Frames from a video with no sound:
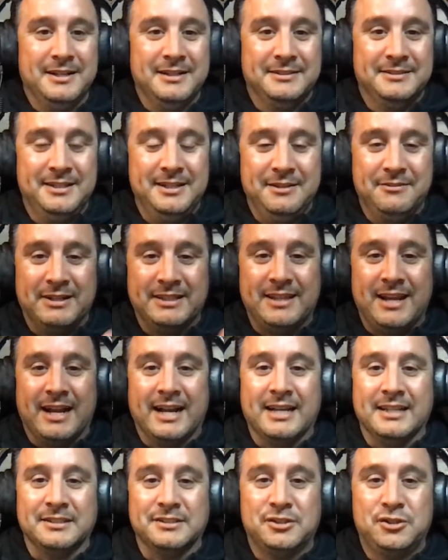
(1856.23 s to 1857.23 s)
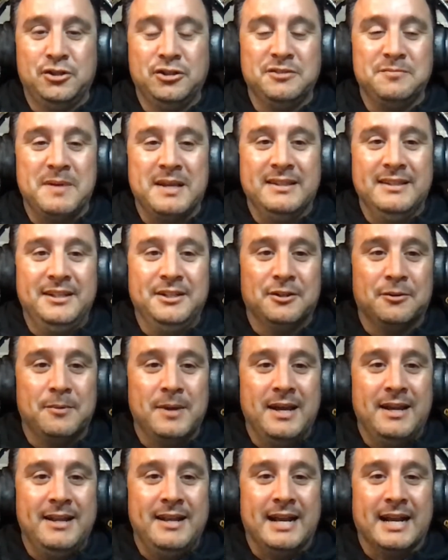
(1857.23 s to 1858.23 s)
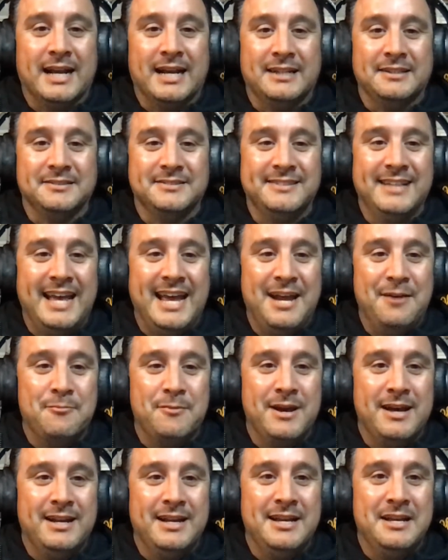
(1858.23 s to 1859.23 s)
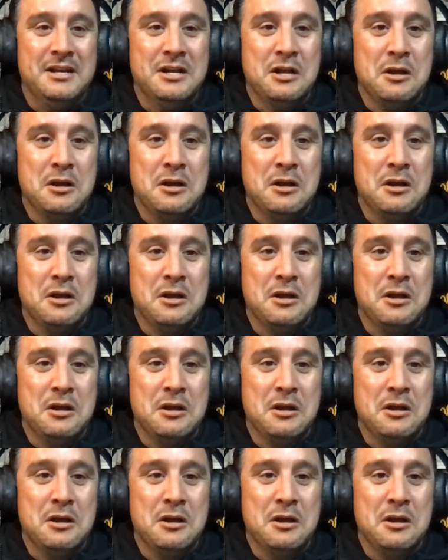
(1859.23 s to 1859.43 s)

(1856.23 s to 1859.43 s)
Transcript: See, right there, I got his choose my leader ready. I got his name ready.